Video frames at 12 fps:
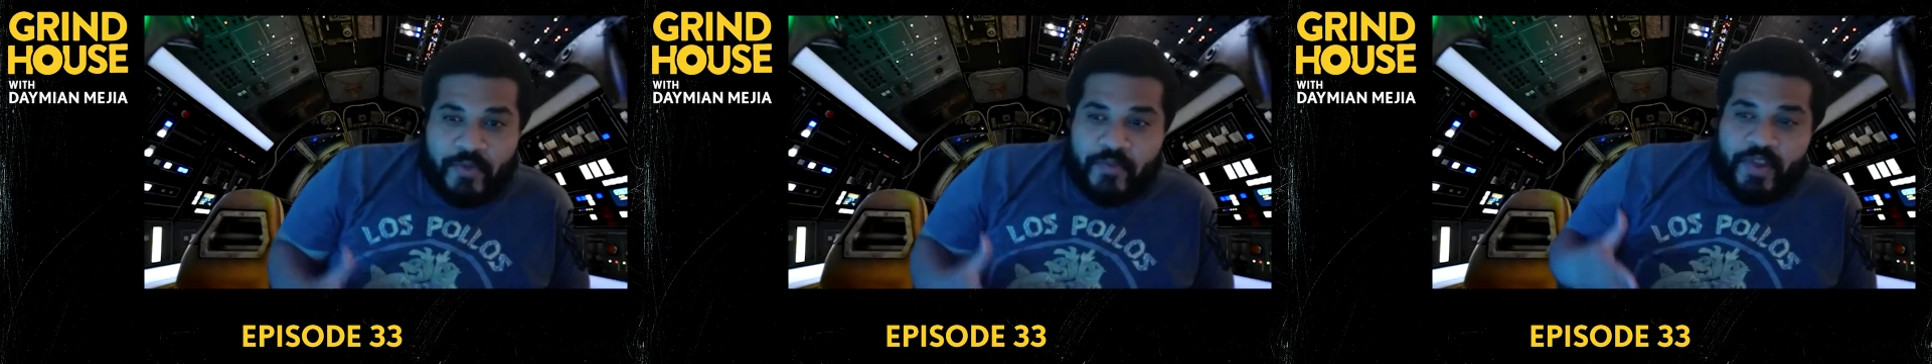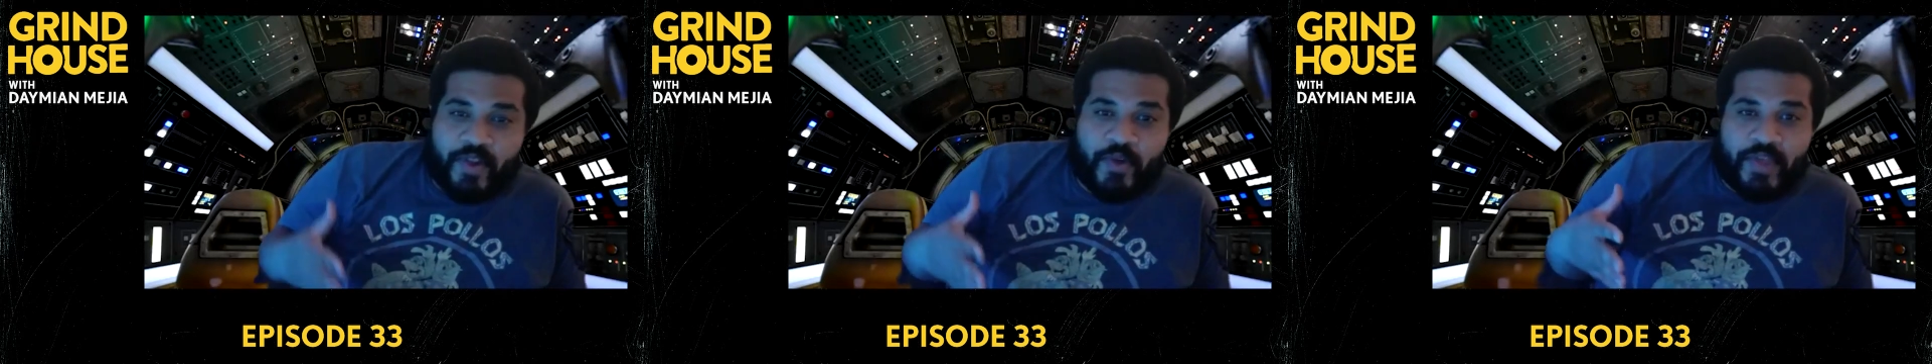
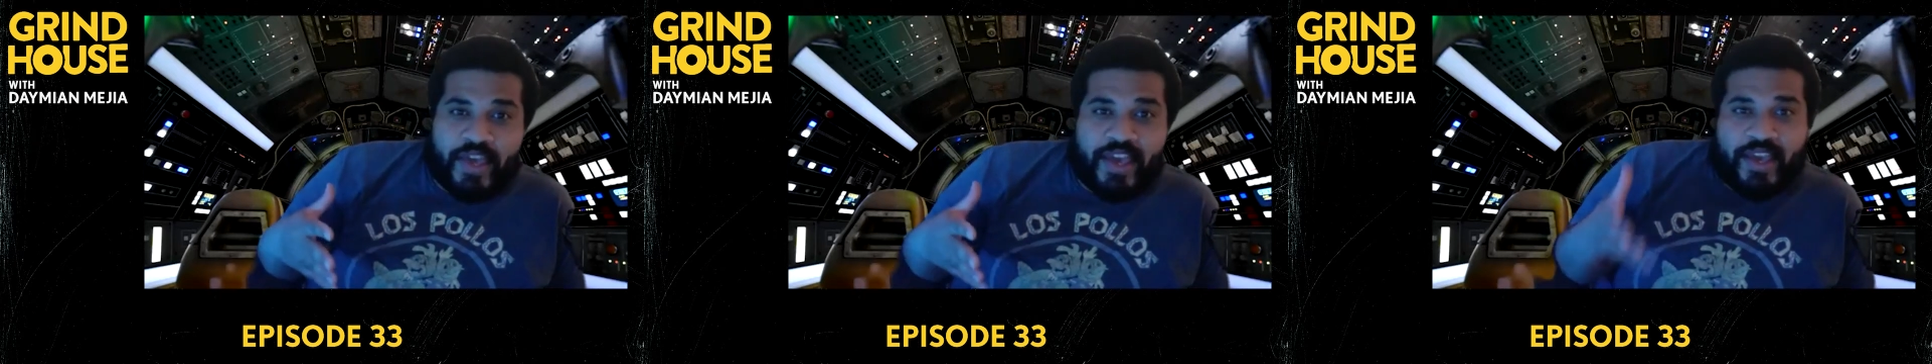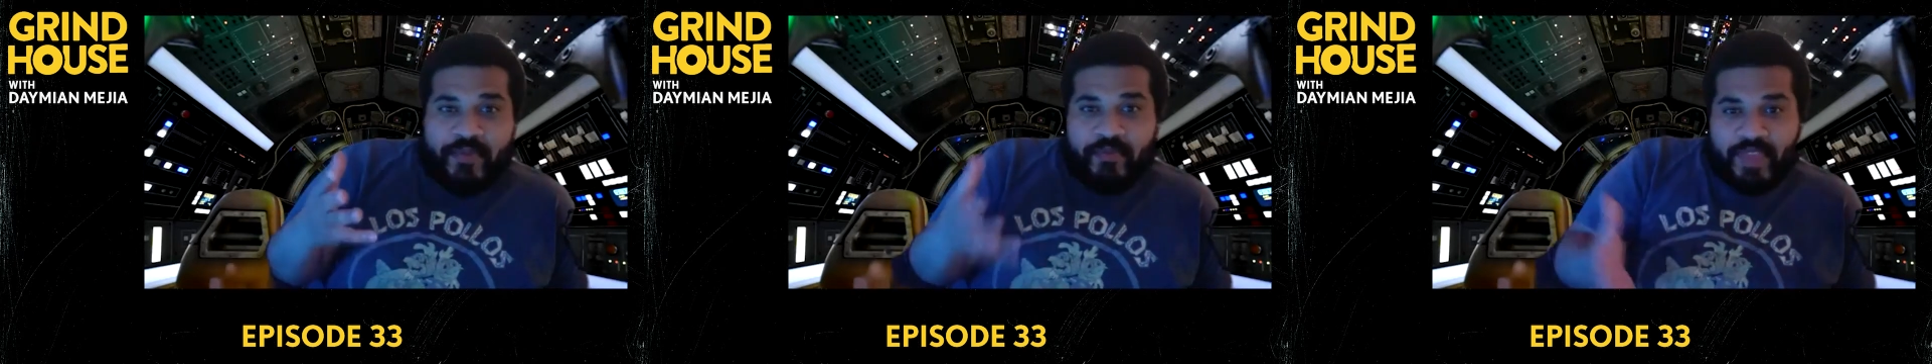
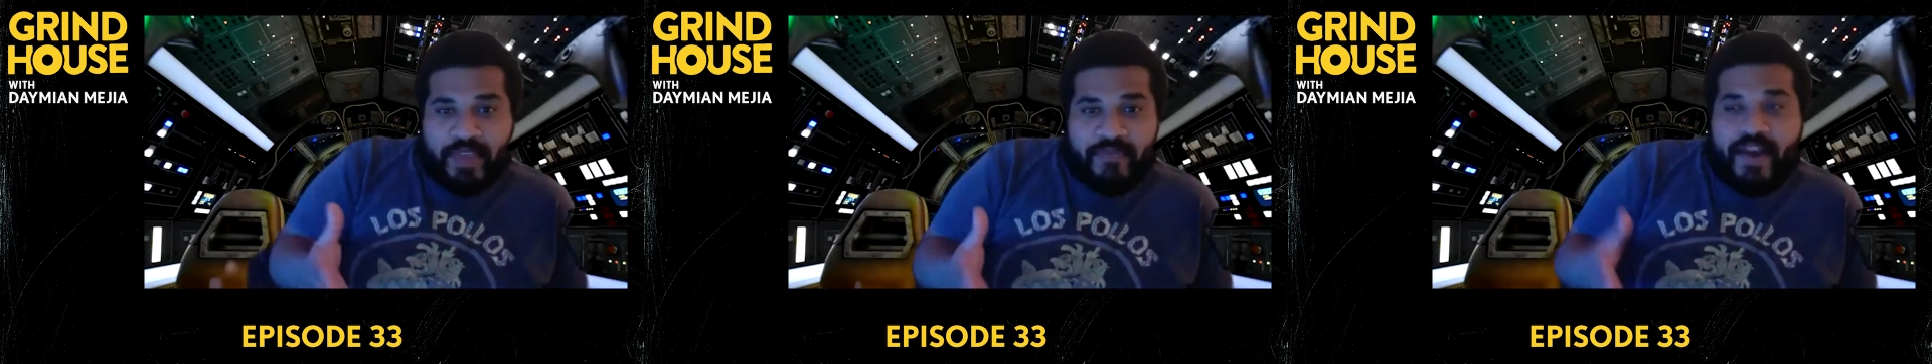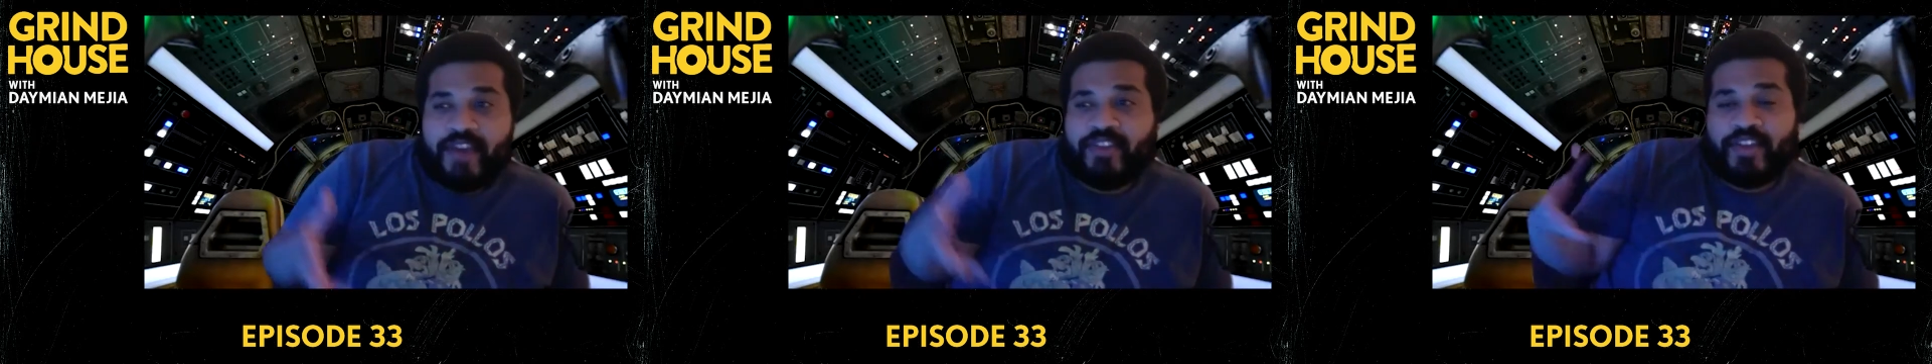They
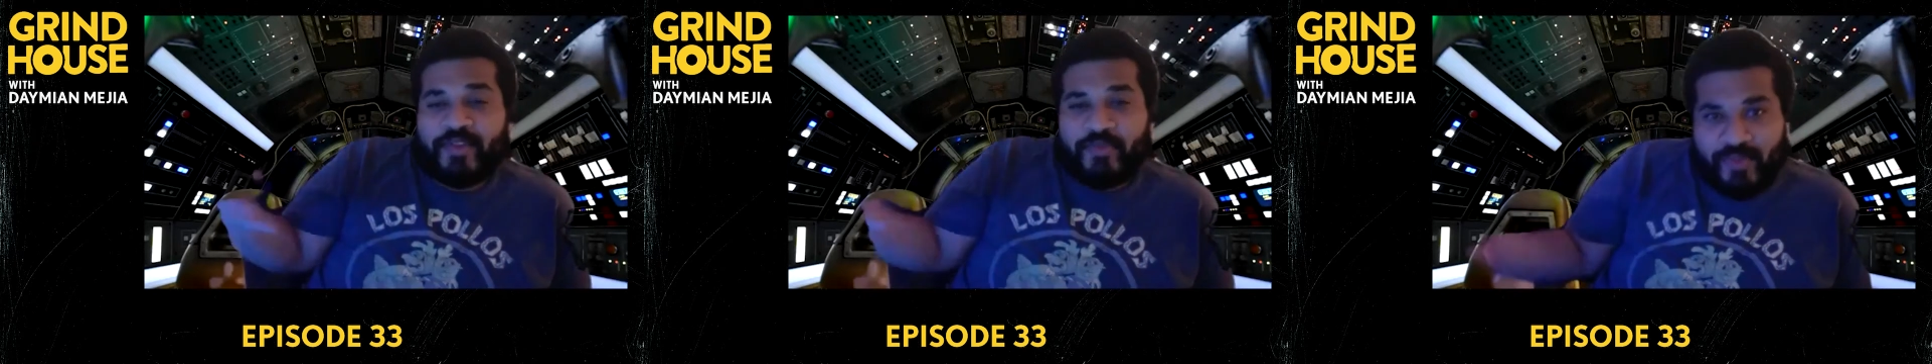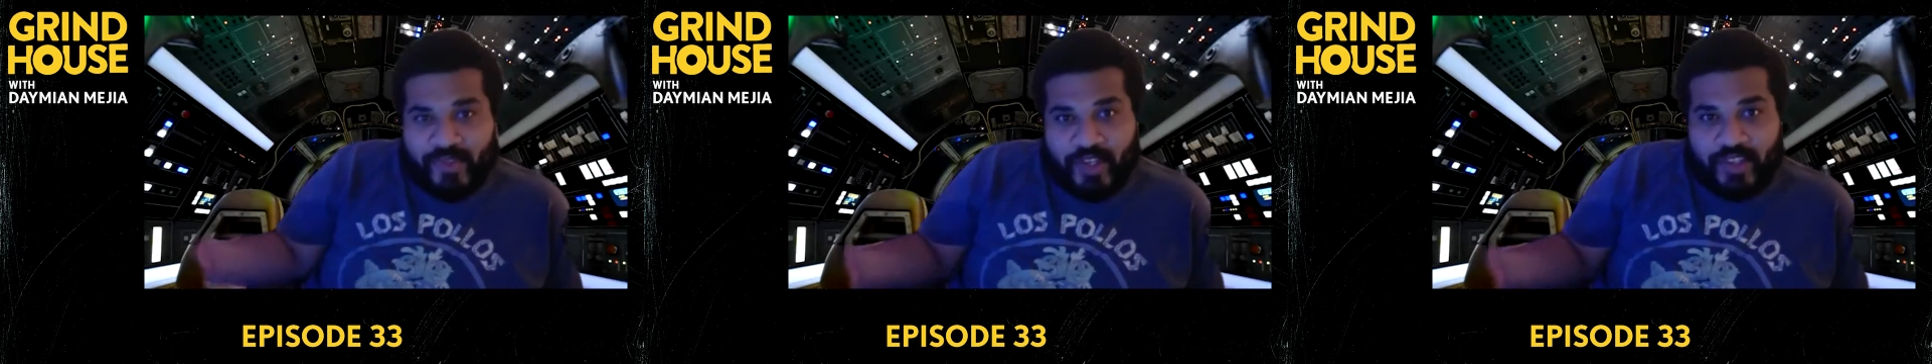finally
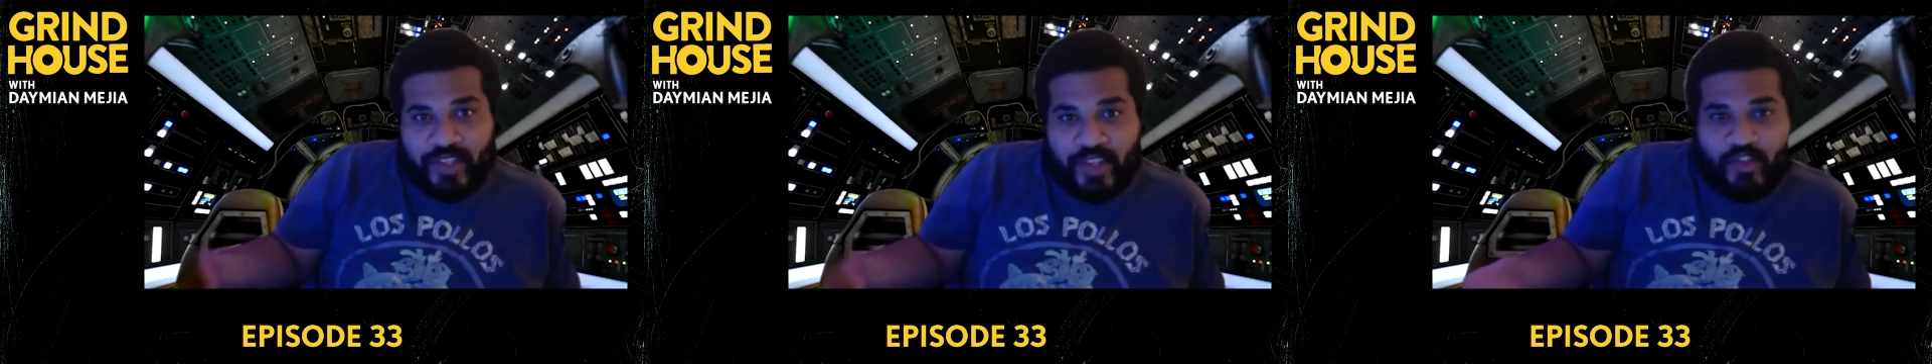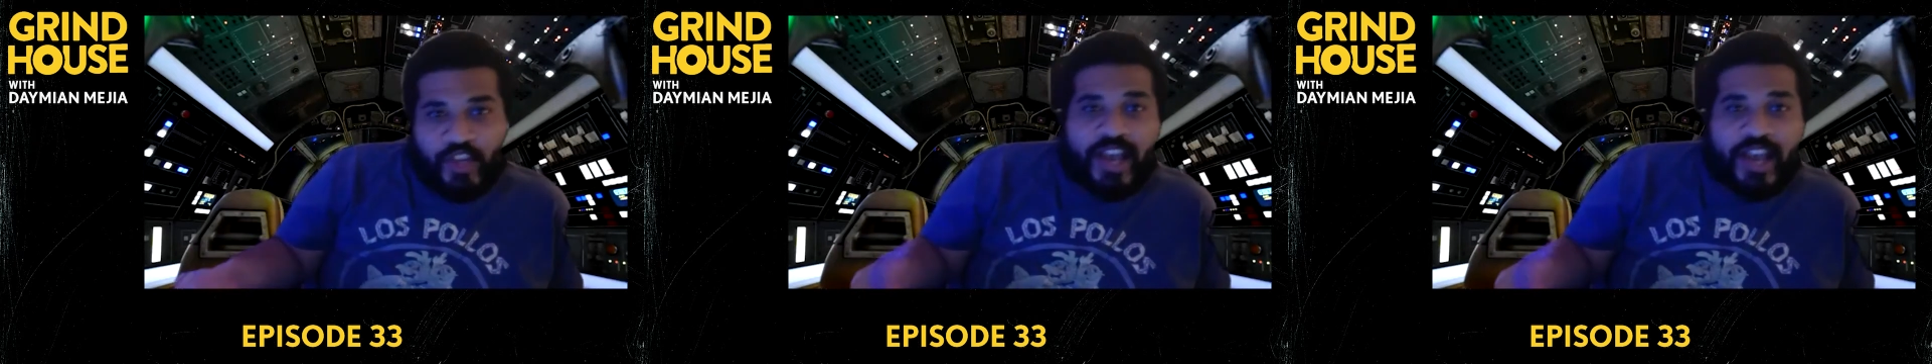took
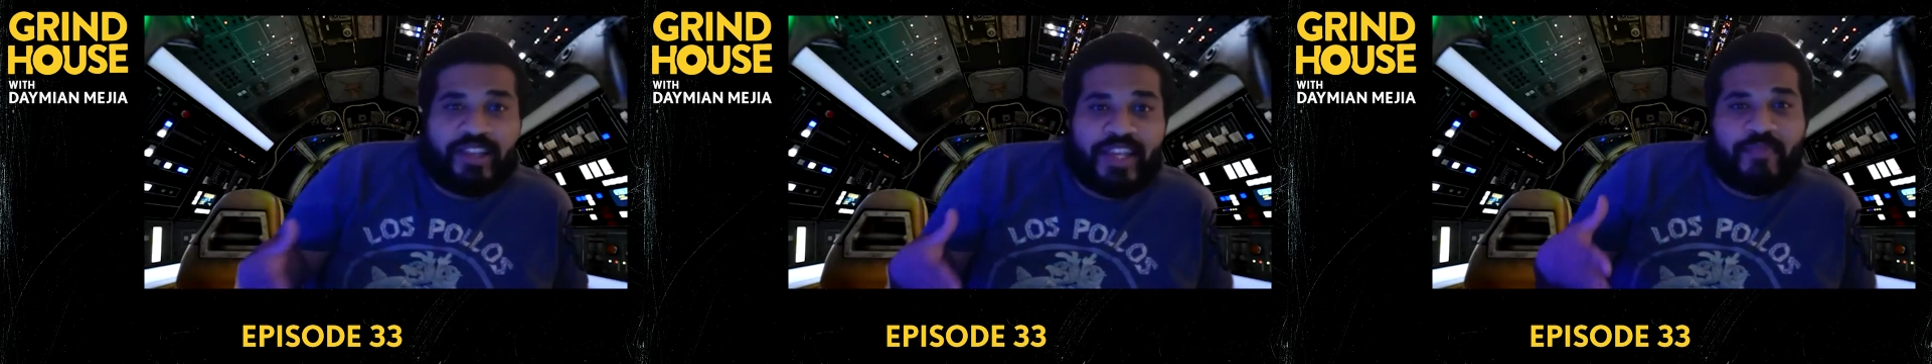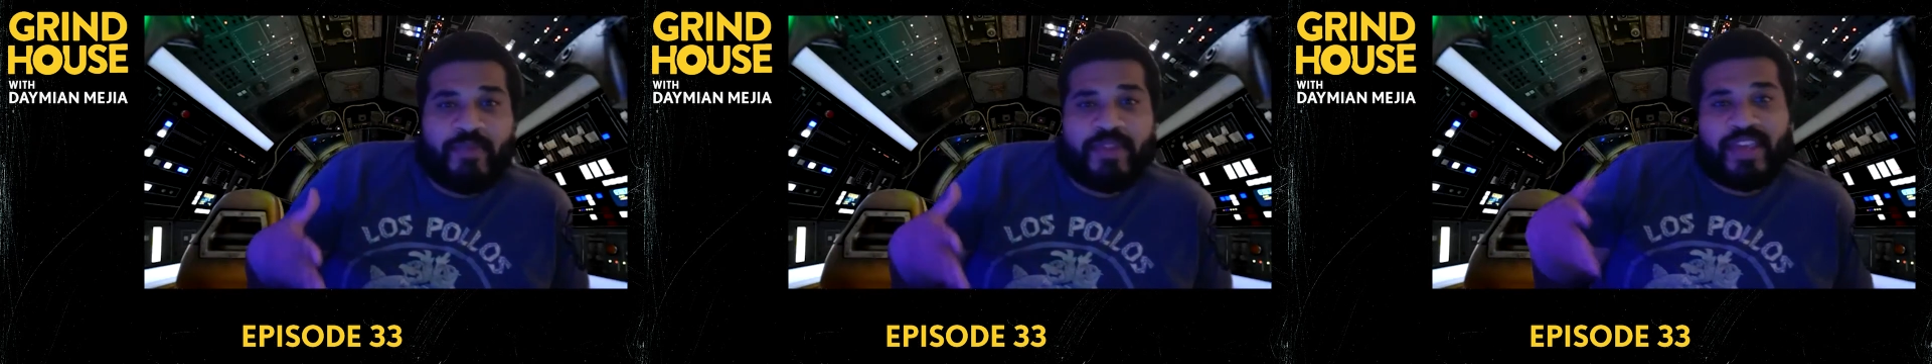that giant leap and